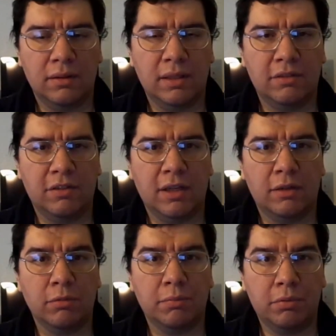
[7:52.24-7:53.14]
that she
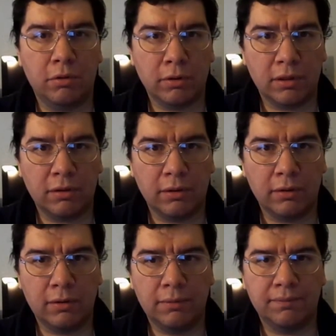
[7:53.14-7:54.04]
had a report
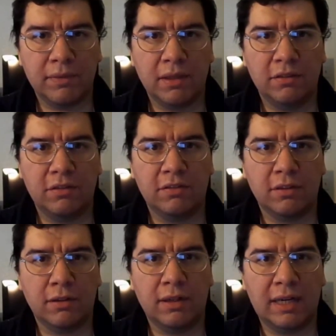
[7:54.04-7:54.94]
card and she
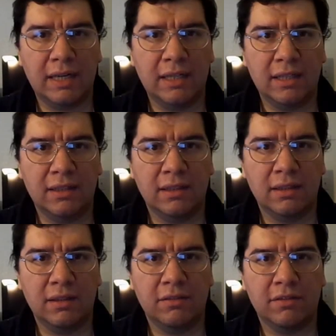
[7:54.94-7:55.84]
started hiding it
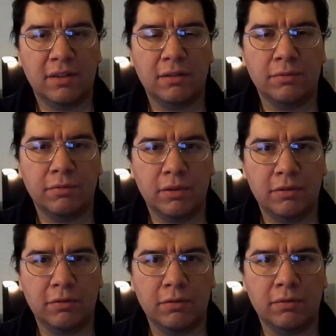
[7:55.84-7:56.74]
inside the
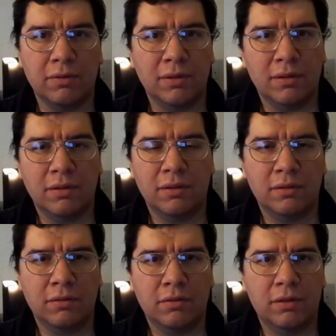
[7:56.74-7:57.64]
freezer
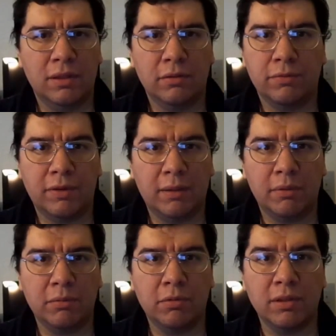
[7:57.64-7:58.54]
so then her
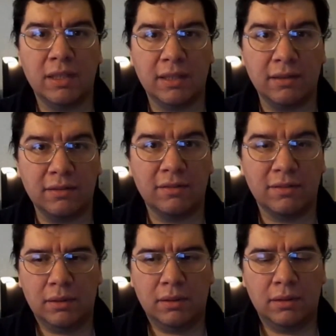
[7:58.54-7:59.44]
family won't get
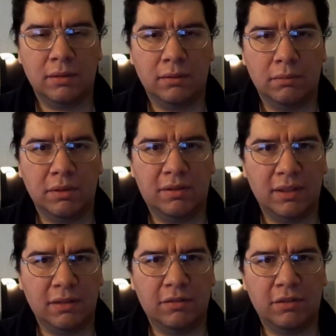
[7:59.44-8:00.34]
it. But
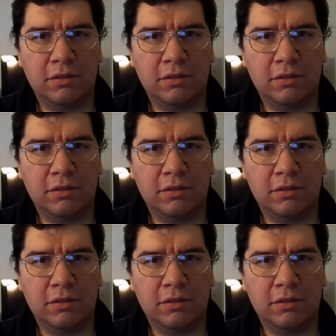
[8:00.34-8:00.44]
then